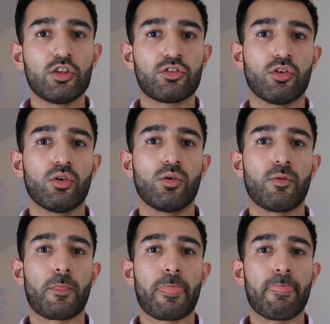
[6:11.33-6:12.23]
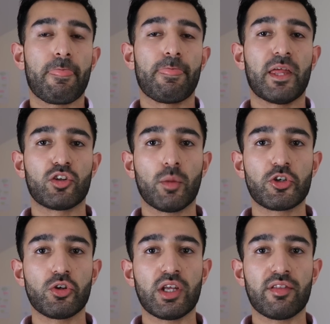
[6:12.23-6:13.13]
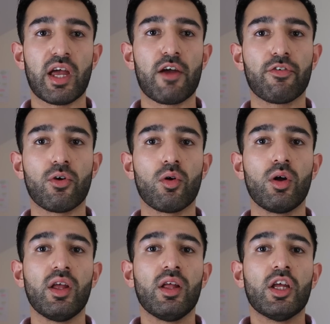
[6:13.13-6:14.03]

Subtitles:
So there's an opportunity there for